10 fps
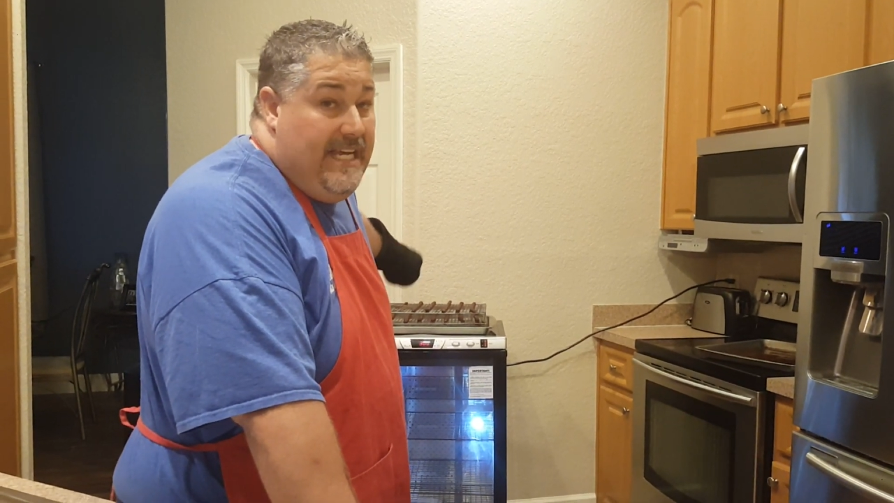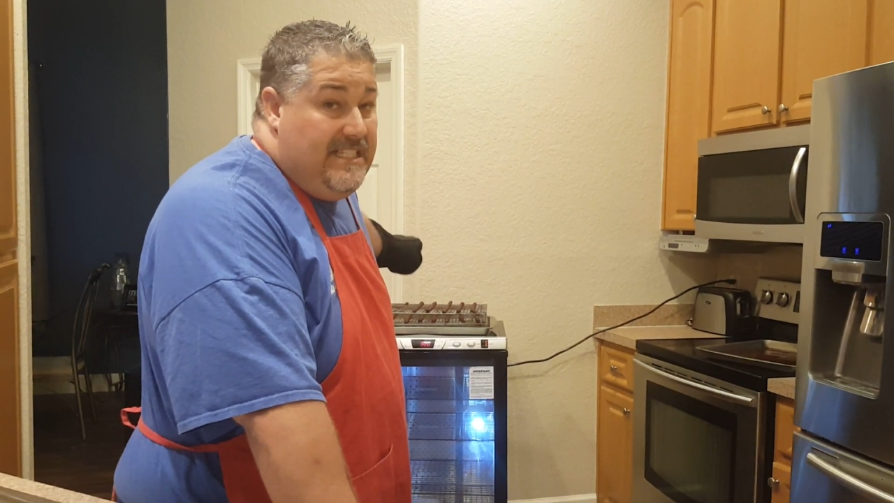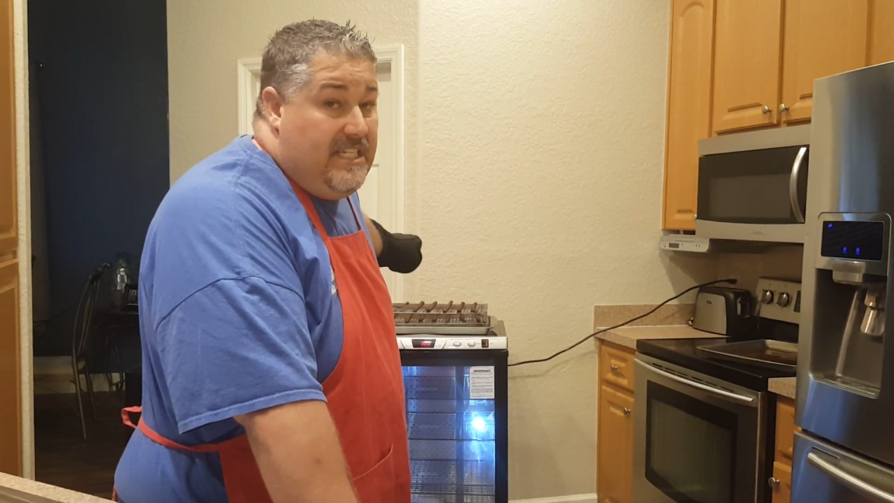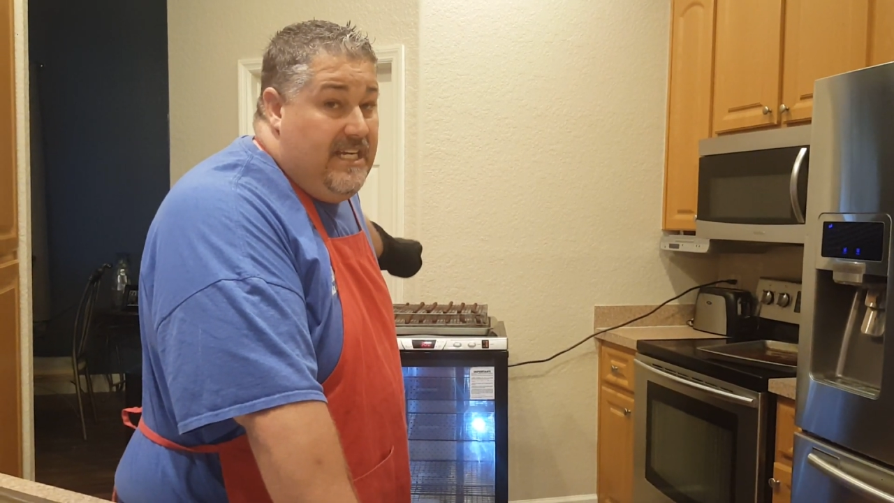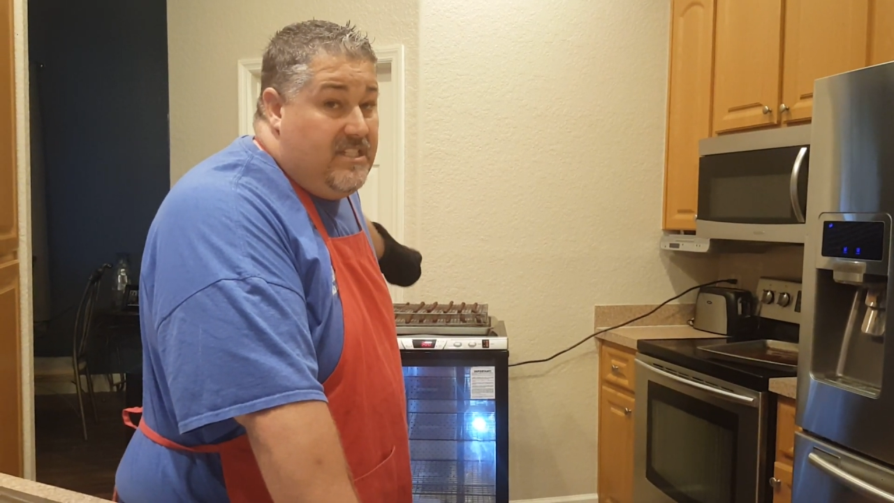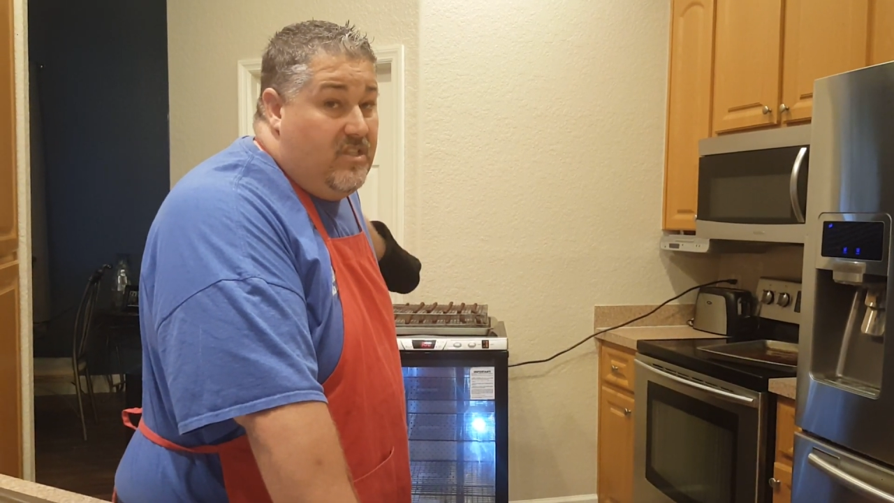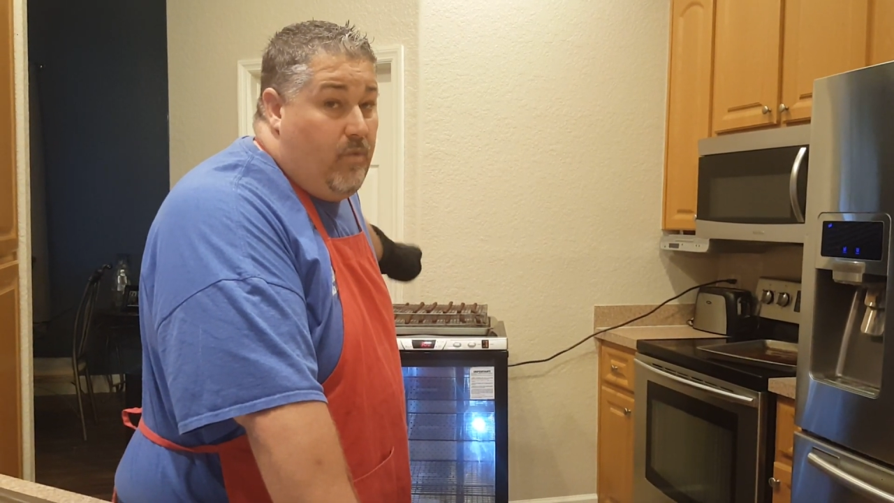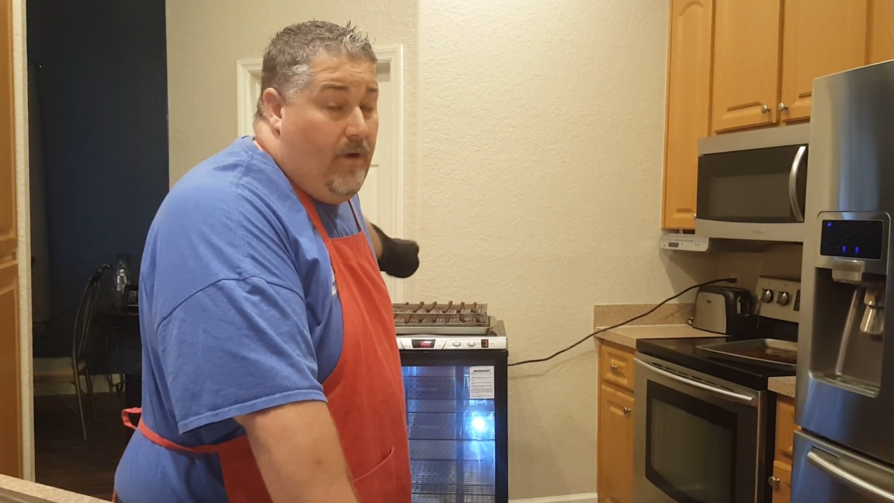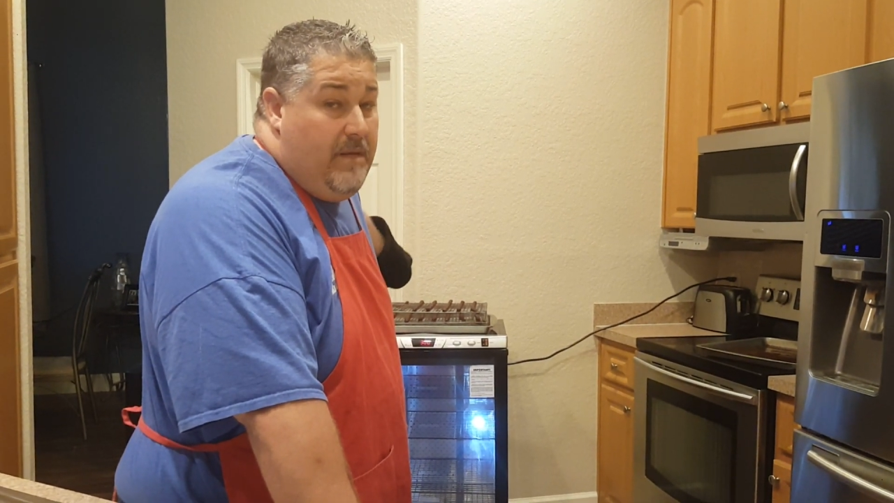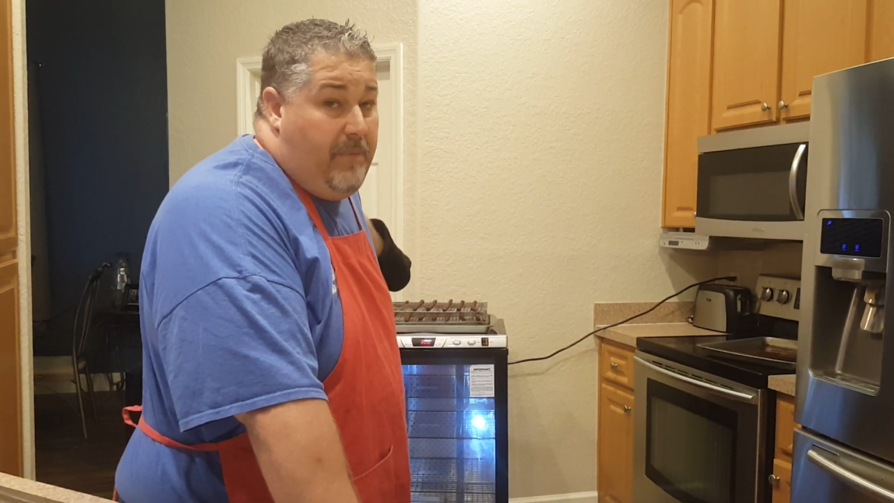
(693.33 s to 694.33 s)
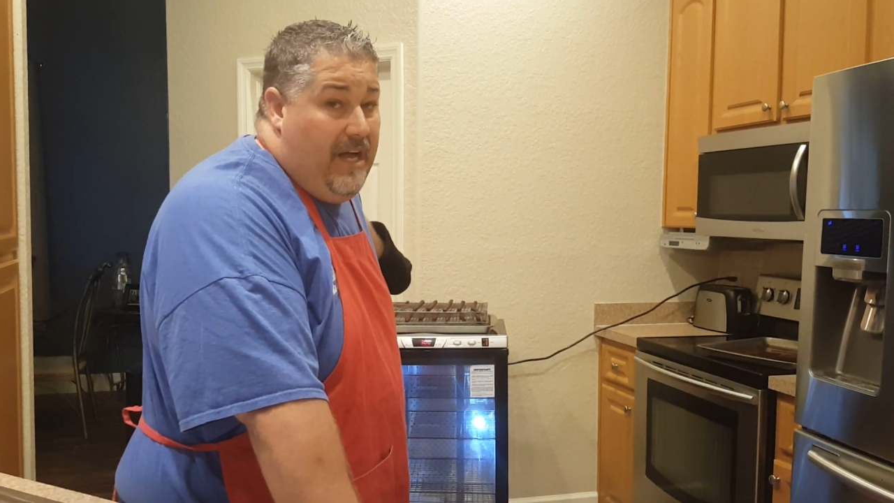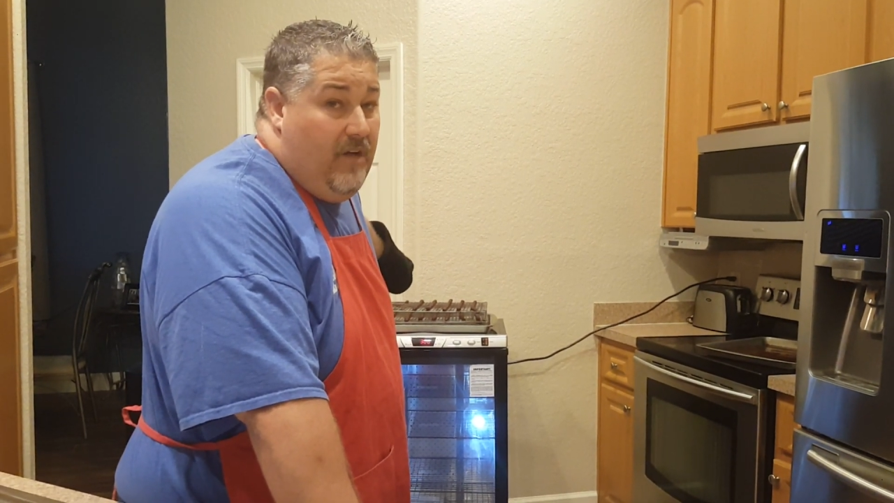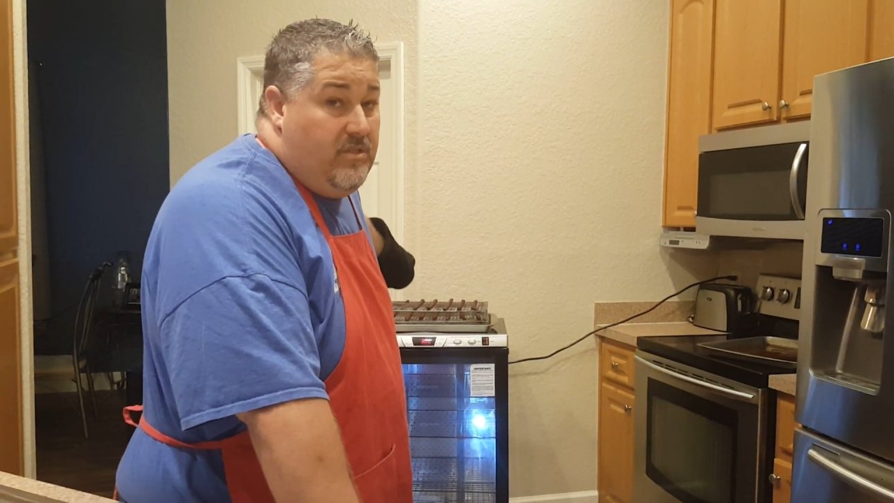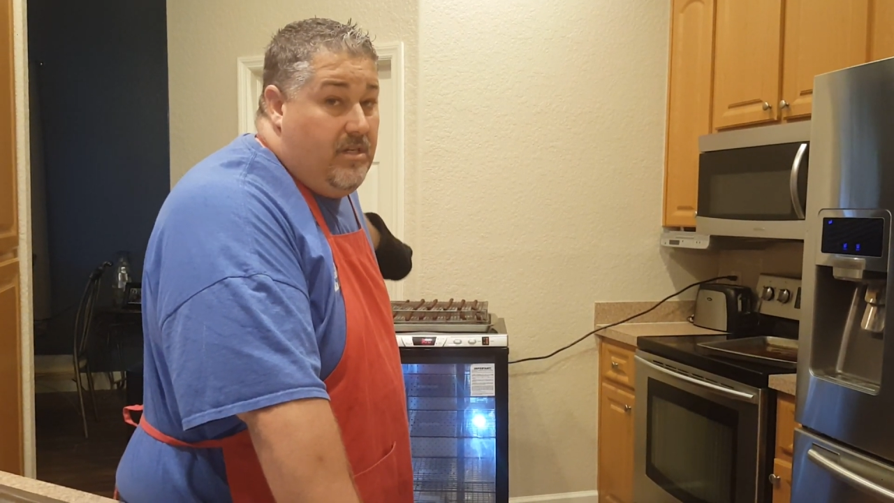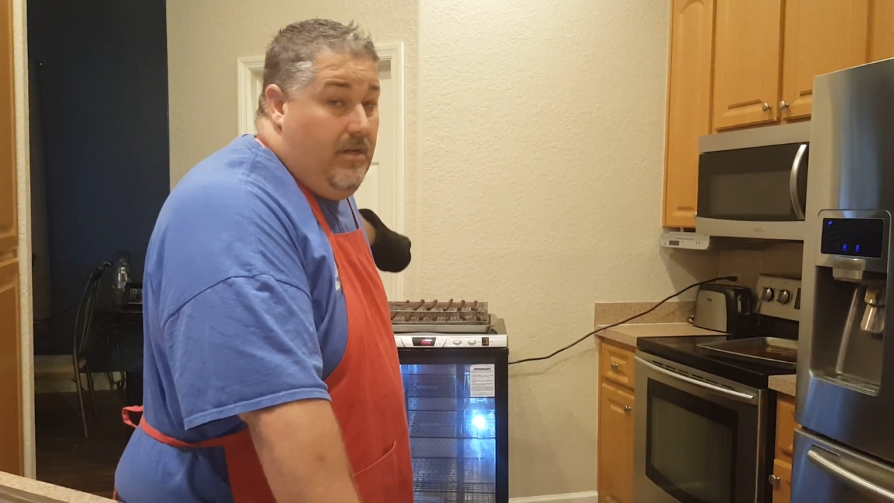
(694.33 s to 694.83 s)
18 to 20
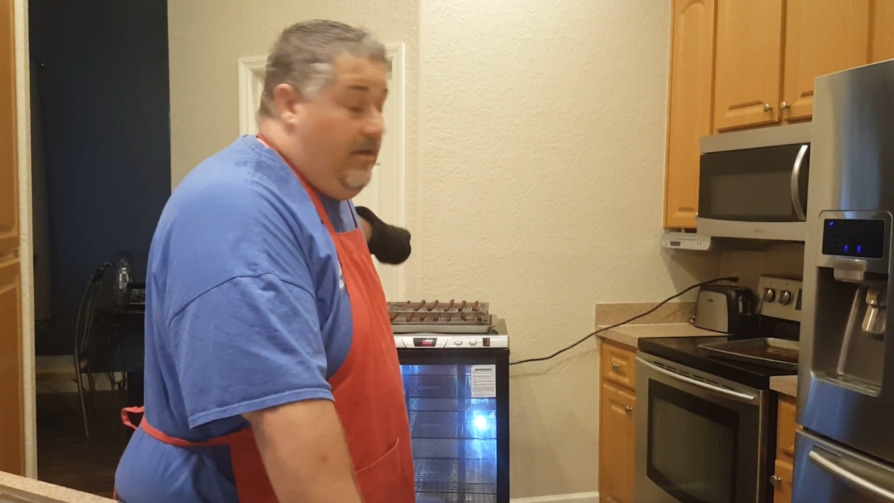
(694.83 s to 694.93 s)
pounds